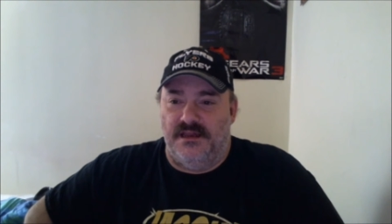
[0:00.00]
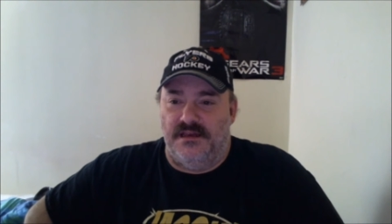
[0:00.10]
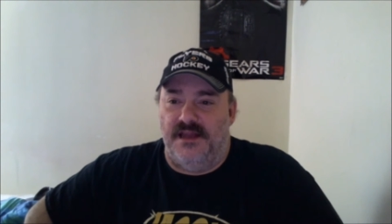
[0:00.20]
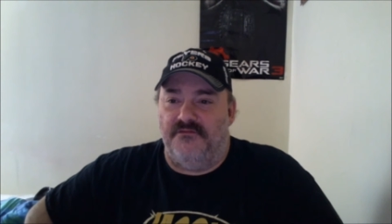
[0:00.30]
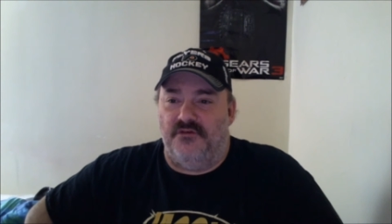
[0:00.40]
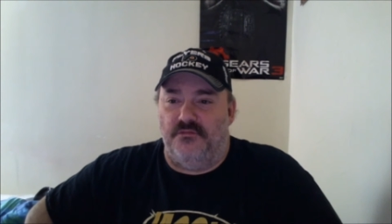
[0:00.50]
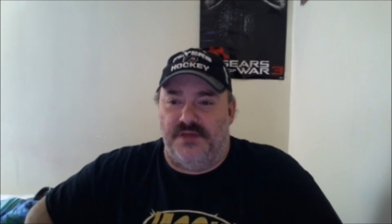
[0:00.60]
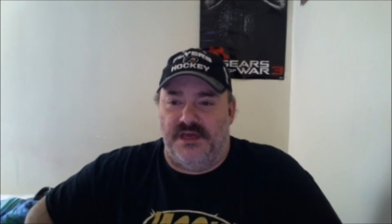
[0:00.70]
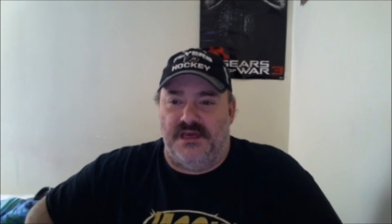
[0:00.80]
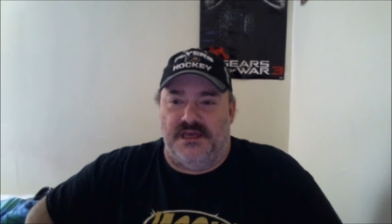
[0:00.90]
Neville
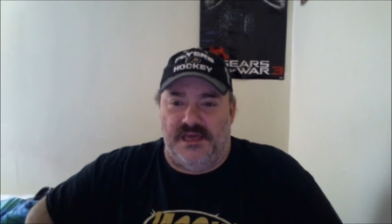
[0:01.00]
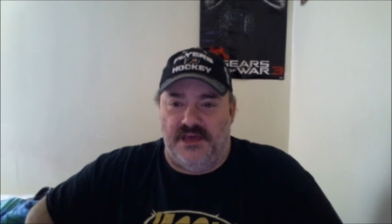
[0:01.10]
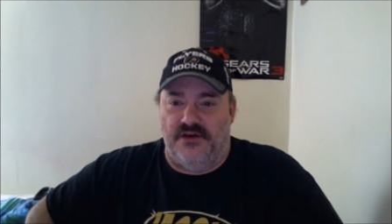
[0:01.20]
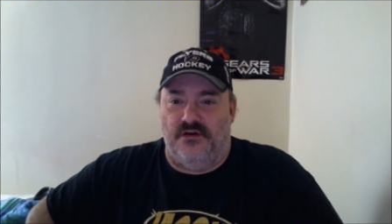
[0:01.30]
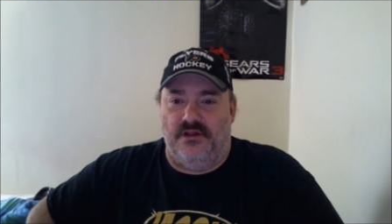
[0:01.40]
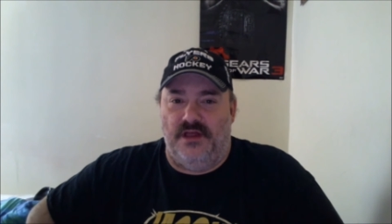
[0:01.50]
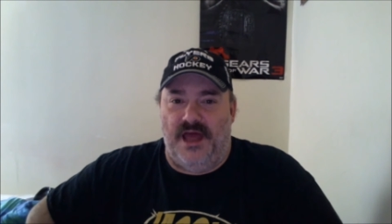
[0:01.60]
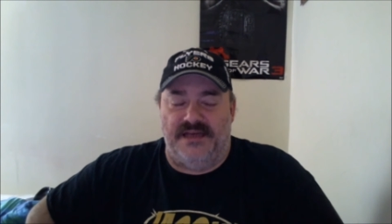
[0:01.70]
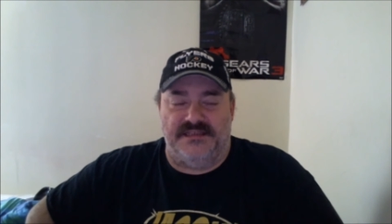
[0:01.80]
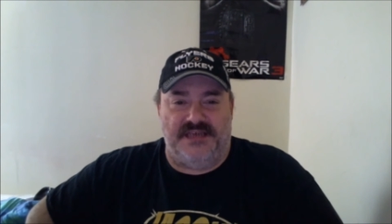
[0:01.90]
being heel
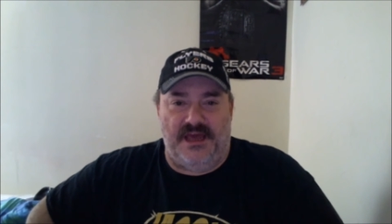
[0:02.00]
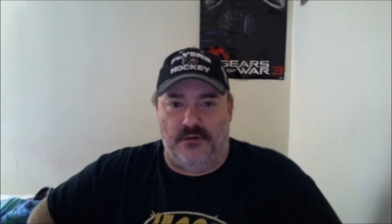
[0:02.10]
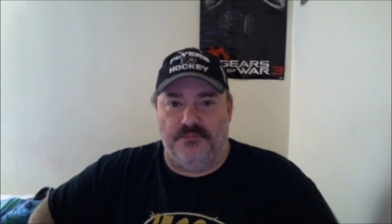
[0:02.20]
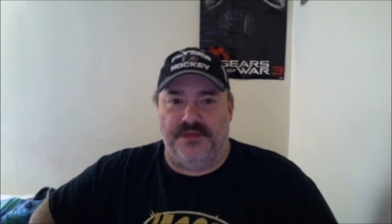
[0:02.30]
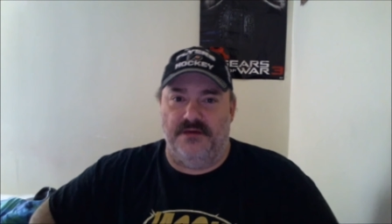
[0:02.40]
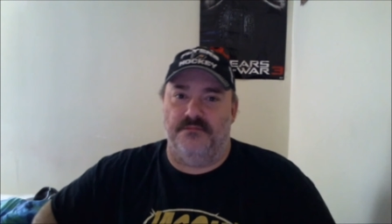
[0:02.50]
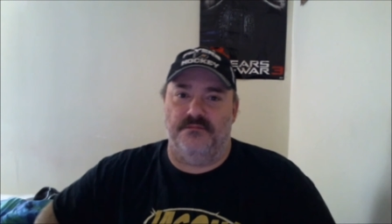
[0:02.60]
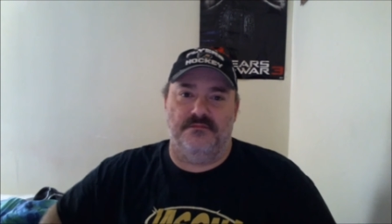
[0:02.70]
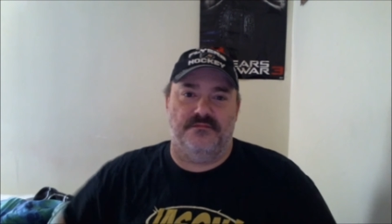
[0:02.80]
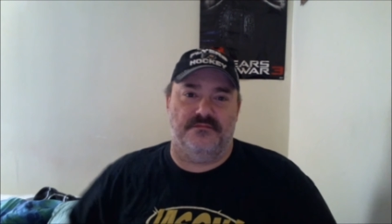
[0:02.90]
has helped
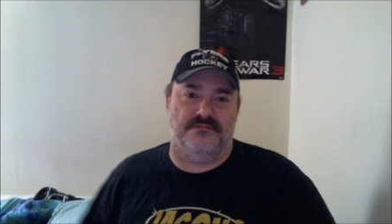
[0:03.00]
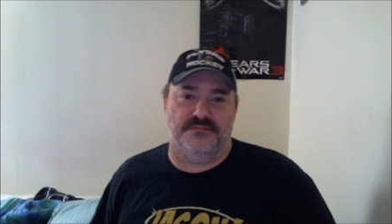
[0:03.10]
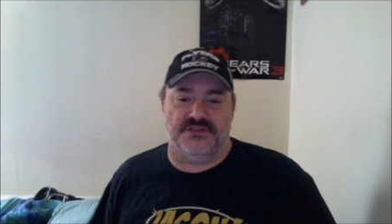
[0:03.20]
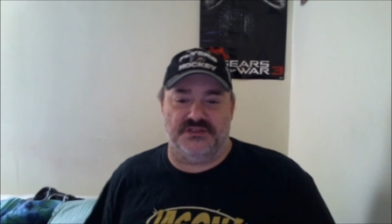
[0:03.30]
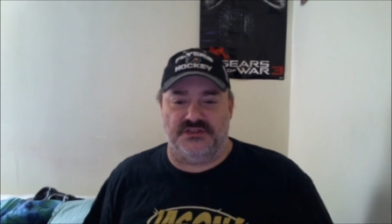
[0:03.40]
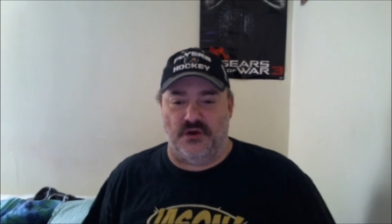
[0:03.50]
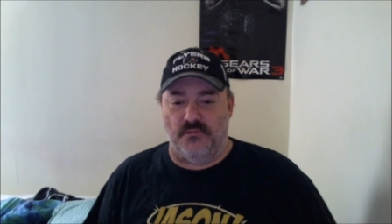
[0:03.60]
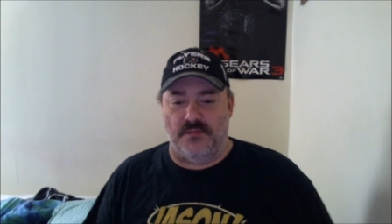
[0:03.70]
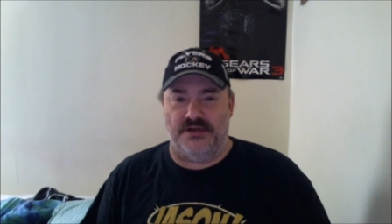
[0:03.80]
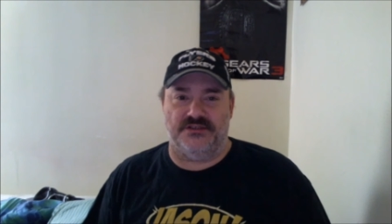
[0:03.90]
him
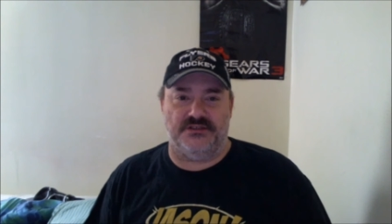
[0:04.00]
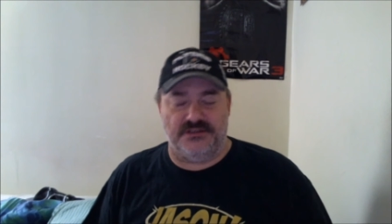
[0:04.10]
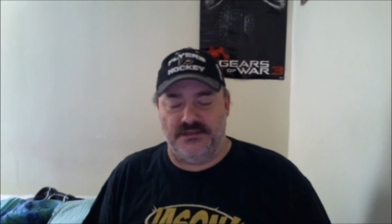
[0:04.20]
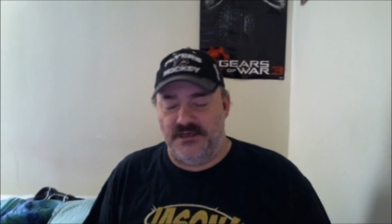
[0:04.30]
so much